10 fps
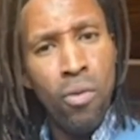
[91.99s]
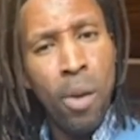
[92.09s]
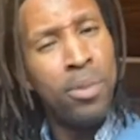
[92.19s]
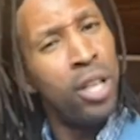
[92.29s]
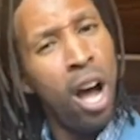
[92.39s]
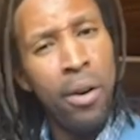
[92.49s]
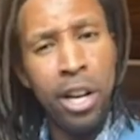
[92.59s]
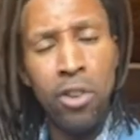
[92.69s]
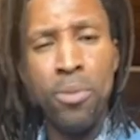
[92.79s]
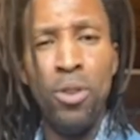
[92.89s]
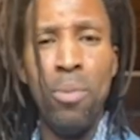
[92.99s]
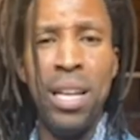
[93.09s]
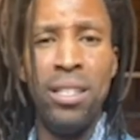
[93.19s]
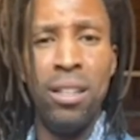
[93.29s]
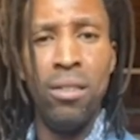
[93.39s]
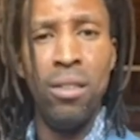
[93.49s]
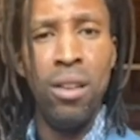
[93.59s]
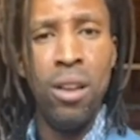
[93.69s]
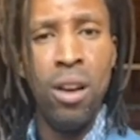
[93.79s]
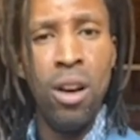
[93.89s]
I'm sorry, Crypto Mason.
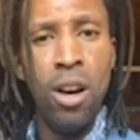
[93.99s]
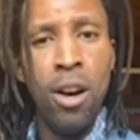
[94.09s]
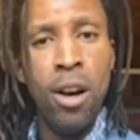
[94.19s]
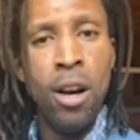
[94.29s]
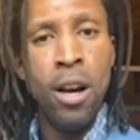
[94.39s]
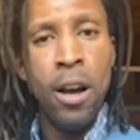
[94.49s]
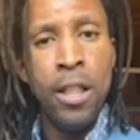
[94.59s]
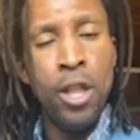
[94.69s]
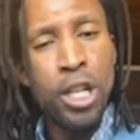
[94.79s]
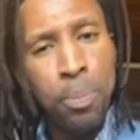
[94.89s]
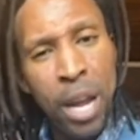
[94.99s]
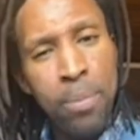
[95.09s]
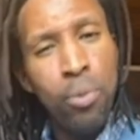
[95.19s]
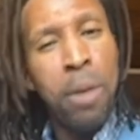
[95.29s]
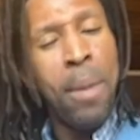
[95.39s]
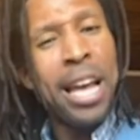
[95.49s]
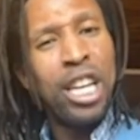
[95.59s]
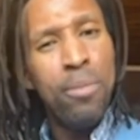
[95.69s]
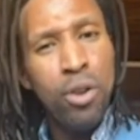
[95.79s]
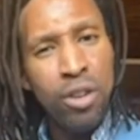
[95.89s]
There's people in my
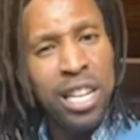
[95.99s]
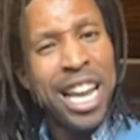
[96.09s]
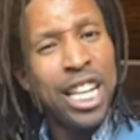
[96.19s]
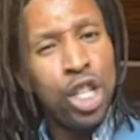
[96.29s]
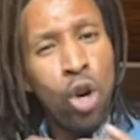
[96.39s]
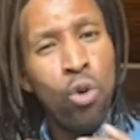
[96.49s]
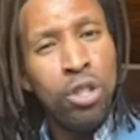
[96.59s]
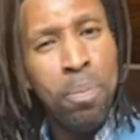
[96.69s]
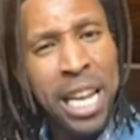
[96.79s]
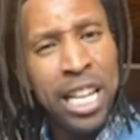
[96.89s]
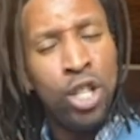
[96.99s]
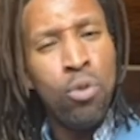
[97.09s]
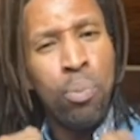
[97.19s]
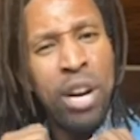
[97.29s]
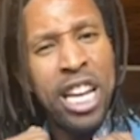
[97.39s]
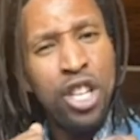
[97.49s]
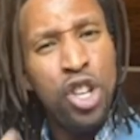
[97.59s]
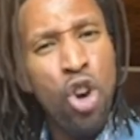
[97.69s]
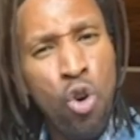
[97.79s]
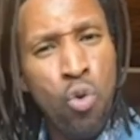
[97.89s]
community that chose me to bring
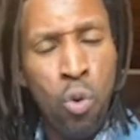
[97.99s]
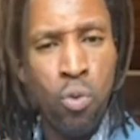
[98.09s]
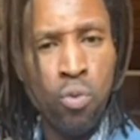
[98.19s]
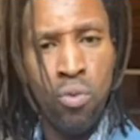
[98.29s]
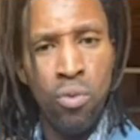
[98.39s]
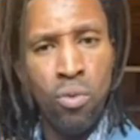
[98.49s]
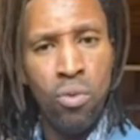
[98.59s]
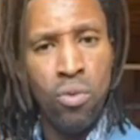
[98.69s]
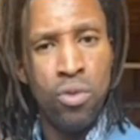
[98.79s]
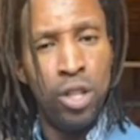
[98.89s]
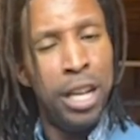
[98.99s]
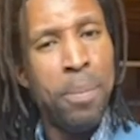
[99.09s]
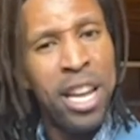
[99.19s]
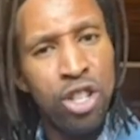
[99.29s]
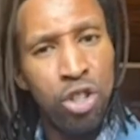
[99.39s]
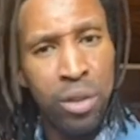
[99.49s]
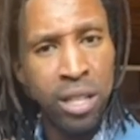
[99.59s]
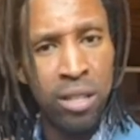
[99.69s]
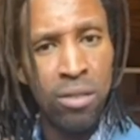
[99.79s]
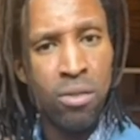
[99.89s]
you to the
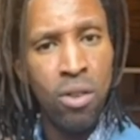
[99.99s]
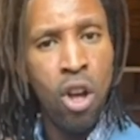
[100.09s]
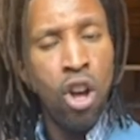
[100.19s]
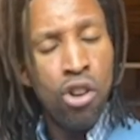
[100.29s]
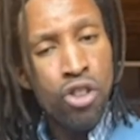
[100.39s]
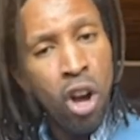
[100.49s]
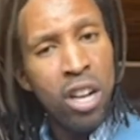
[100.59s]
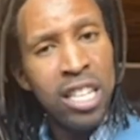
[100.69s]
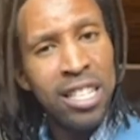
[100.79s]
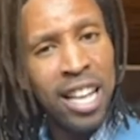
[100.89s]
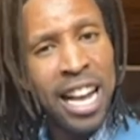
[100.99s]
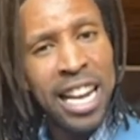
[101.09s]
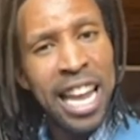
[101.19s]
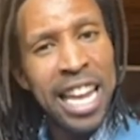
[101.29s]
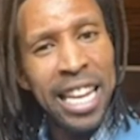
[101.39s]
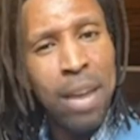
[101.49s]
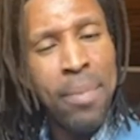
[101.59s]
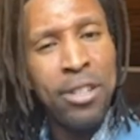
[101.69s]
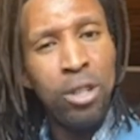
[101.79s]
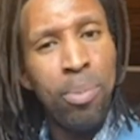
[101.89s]
ministries. Dollar Society, Endgame
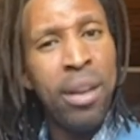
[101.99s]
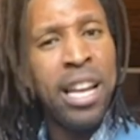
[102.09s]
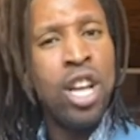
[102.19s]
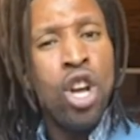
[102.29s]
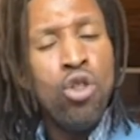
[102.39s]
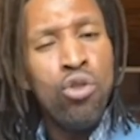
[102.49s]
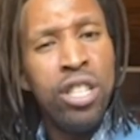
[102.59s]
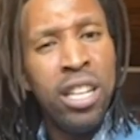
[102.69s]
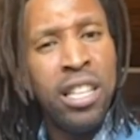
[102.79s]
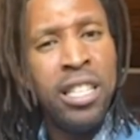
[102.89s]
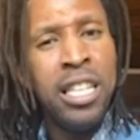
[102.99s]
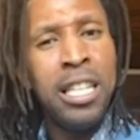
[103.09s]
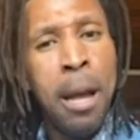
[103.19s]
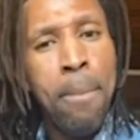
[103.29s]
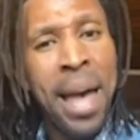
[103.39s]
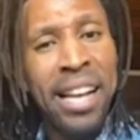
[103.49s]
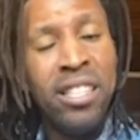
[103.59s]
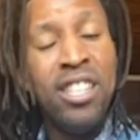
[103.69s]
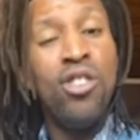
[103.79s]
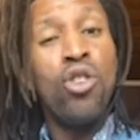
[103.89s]
Master Plan, Utilities,
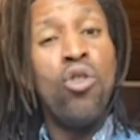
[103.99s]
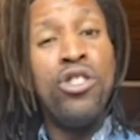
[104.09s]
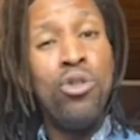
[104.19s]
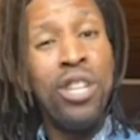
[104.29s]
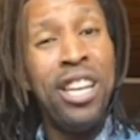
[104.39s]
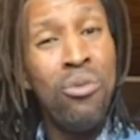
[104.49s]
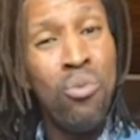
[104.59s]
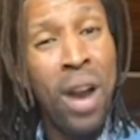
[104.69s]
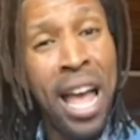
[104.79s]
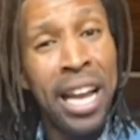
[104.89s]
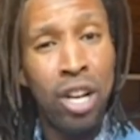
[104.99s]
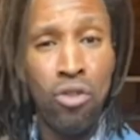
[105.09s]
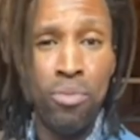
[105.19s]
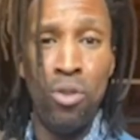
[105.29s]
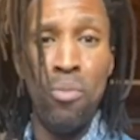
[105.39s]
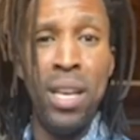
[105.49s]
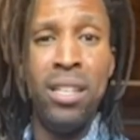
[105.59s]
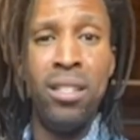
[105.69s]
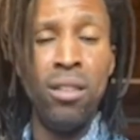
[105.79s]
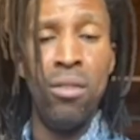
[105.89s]
Maxis are going to get red, Crypto
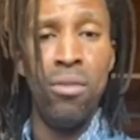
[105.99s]
Mason.